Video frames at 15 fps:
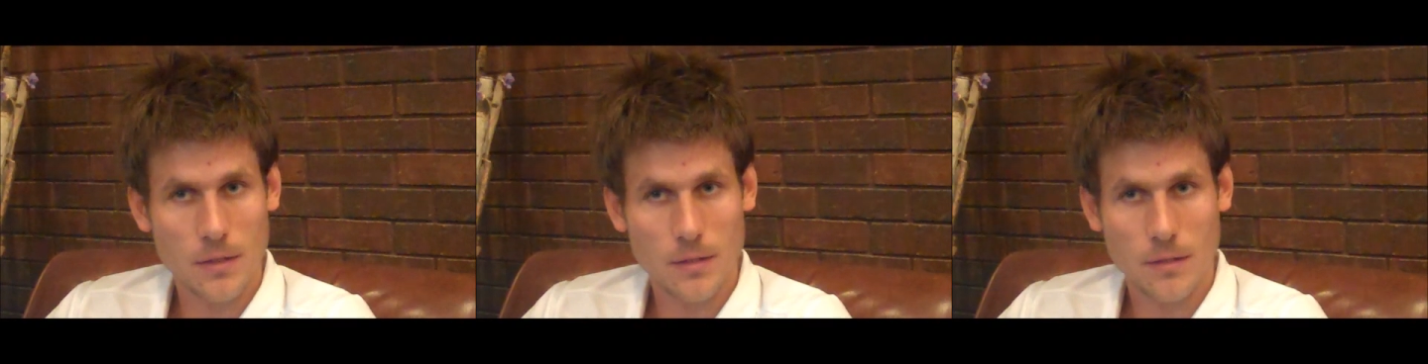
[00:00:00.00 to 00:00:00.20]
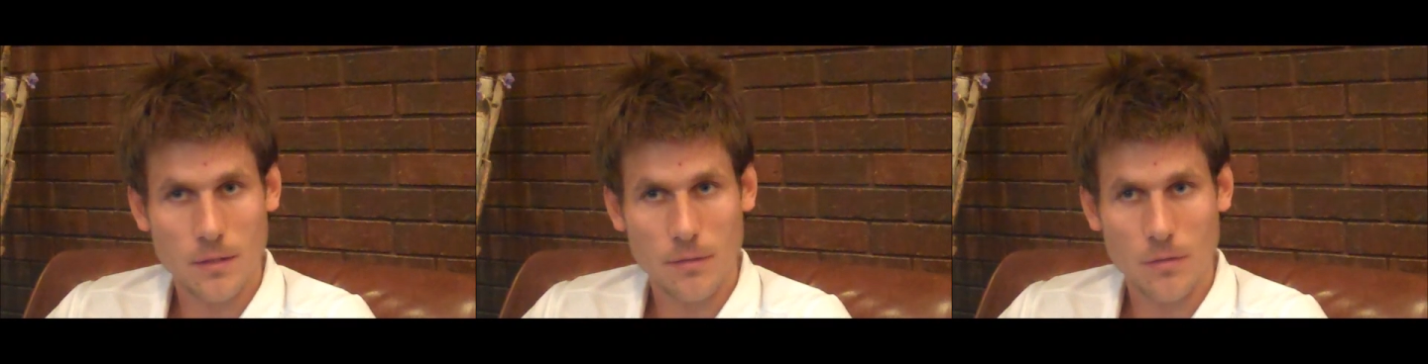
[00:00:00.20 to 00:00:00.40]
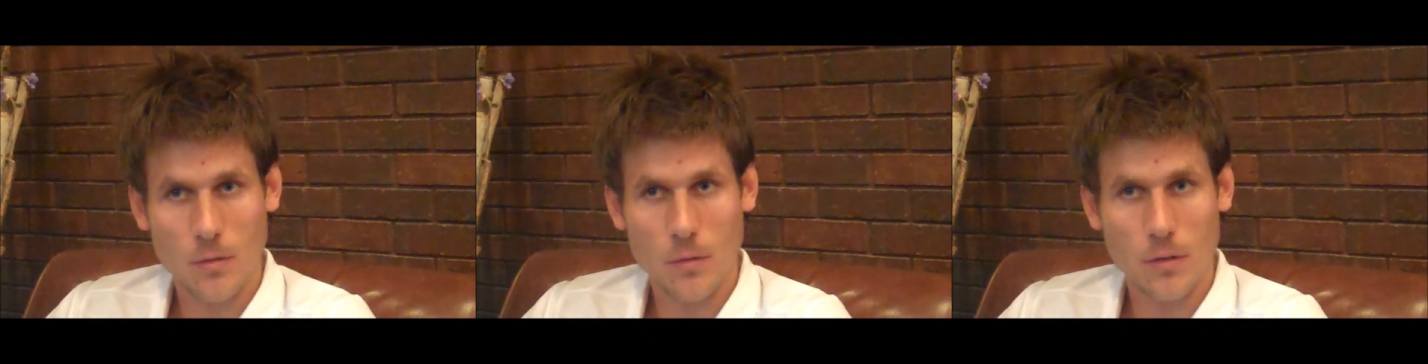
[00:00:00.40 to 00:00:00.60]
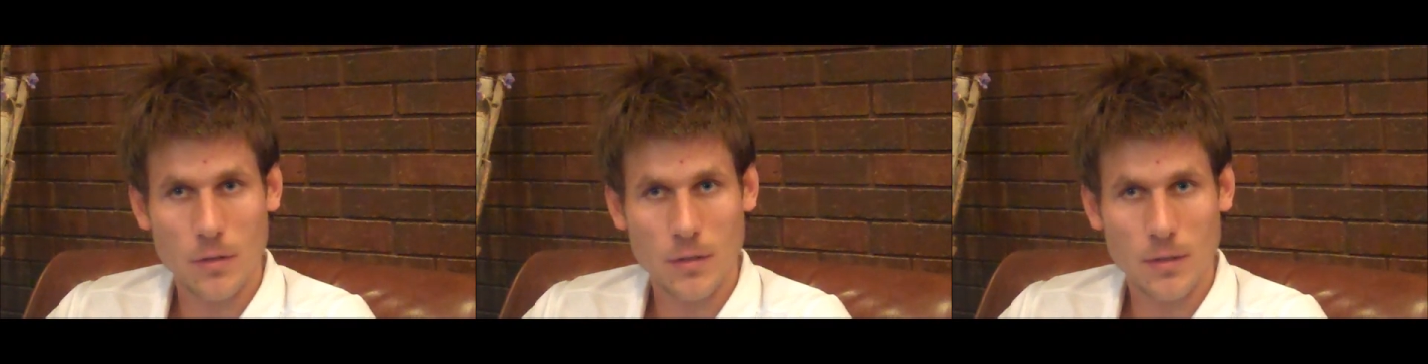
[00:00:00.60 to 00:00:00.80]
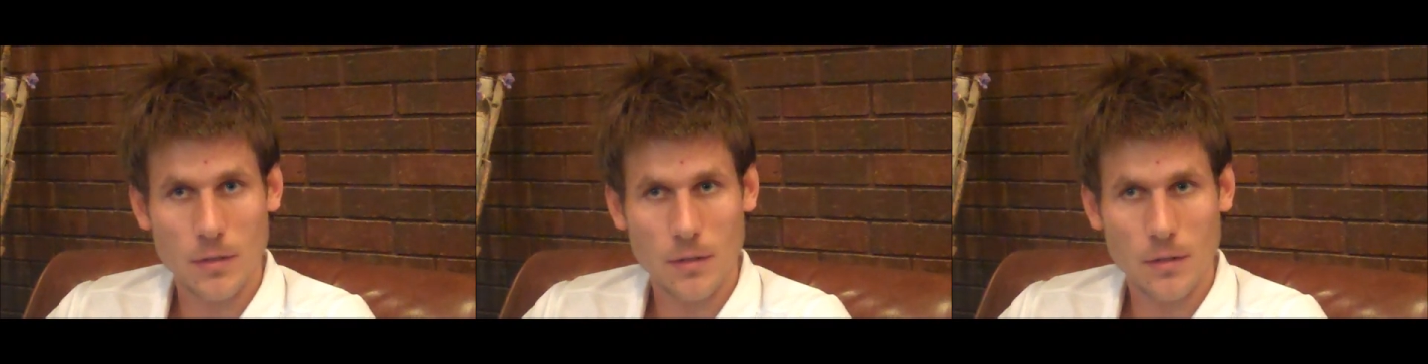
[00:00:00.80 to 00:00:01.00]
uh, of
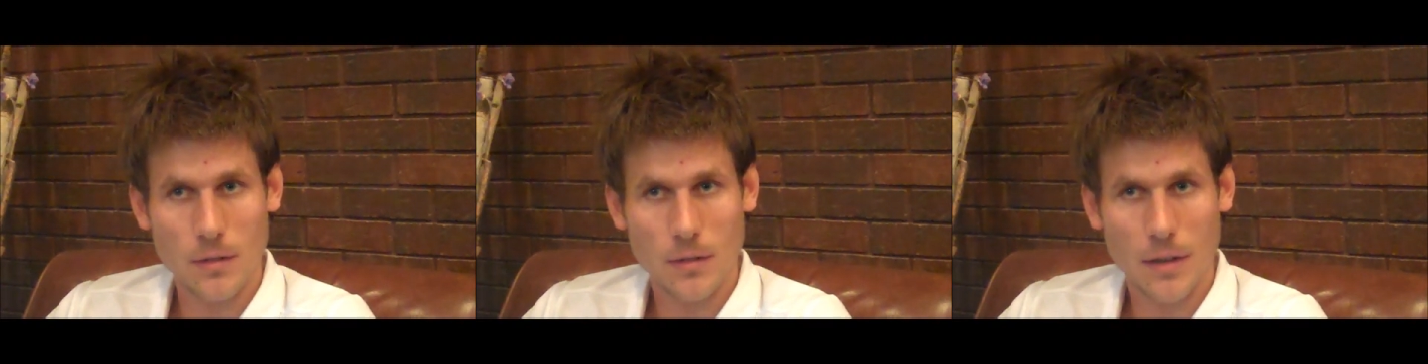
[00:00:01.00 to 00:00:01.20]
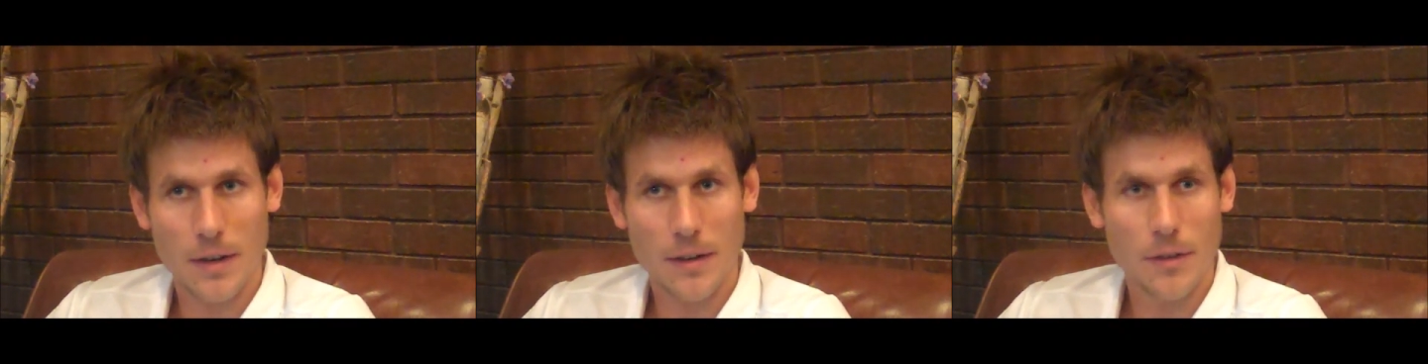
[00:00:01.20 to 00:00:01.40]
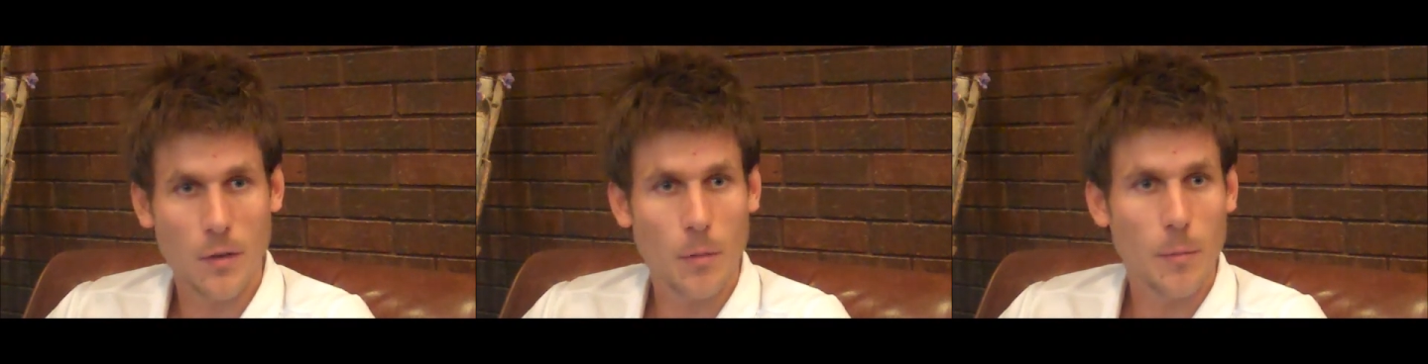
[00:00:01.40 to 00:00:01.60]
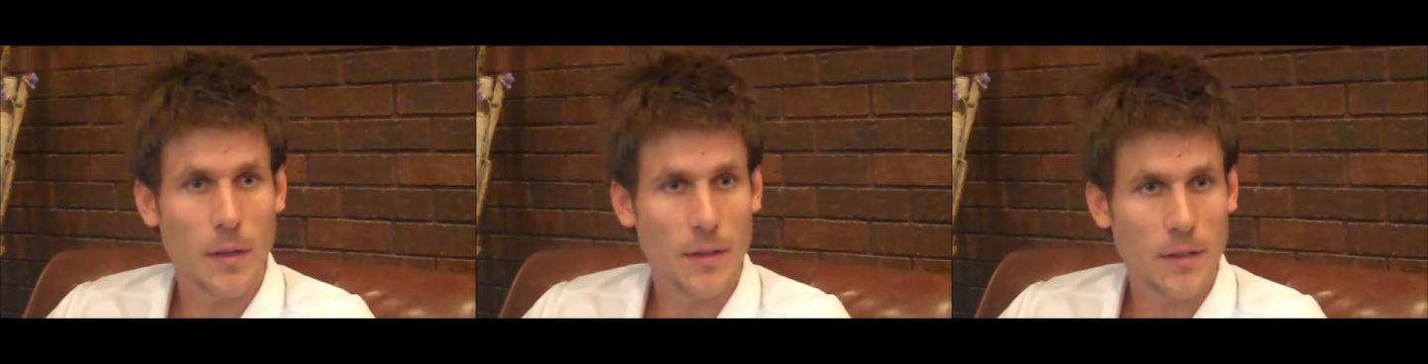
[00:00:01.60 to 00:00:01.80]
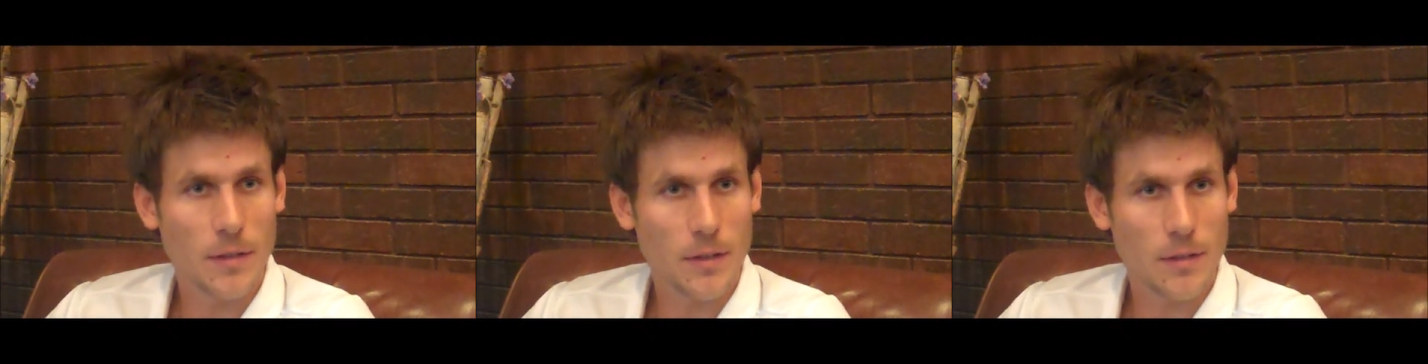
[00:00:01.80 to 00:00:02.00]
course, uh, I didn't know
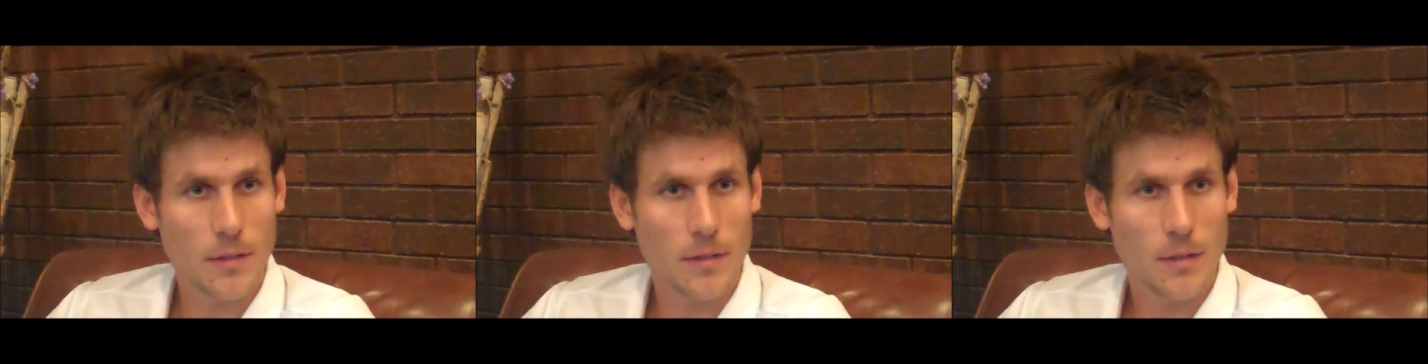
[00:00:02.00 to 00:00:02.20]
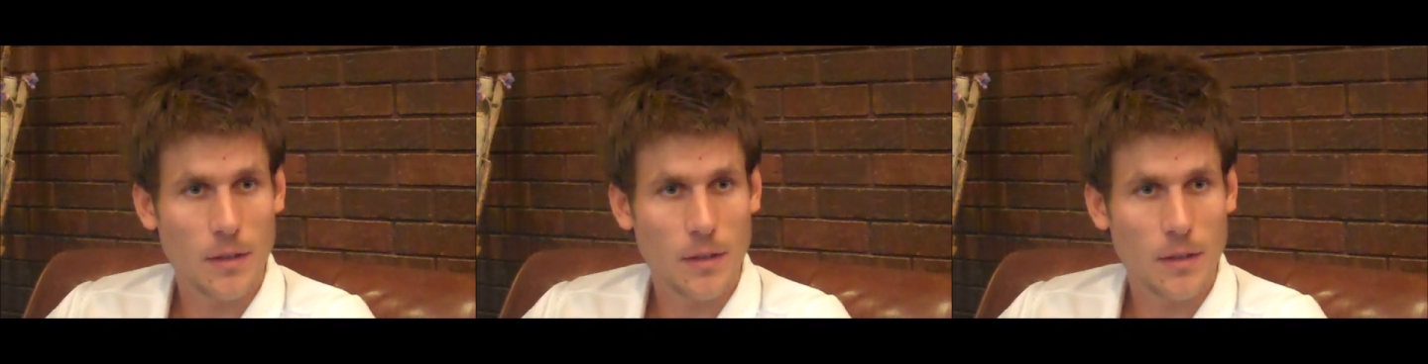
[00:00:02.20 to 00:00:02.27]
Manisa